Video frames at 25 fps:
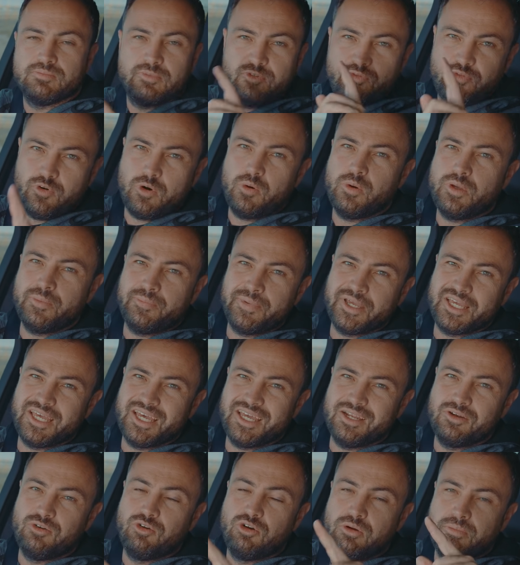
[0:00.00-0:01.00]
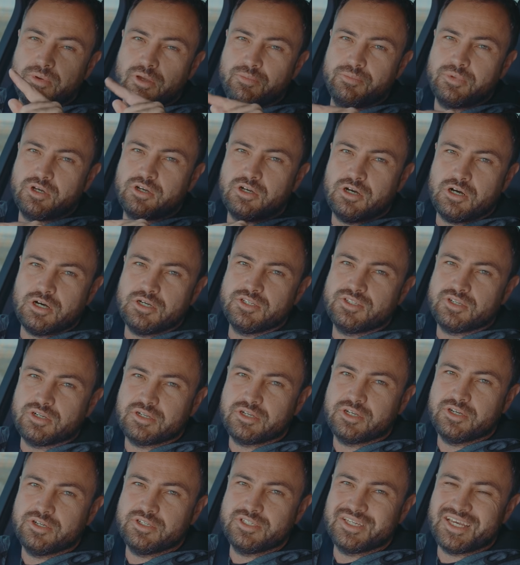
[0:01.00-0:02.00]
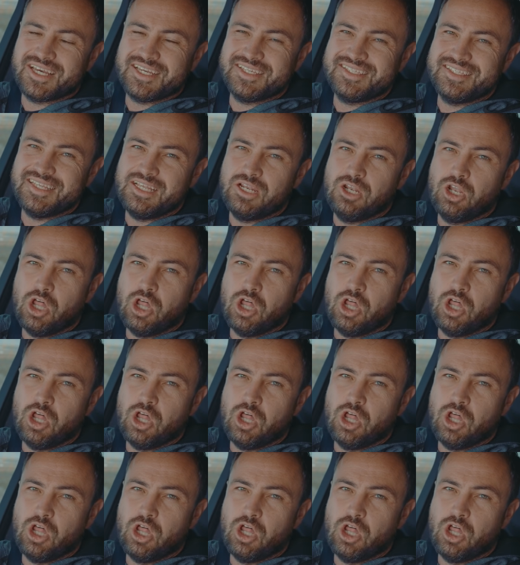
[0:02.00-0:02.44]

And before we begin, remember Cars.co.za has the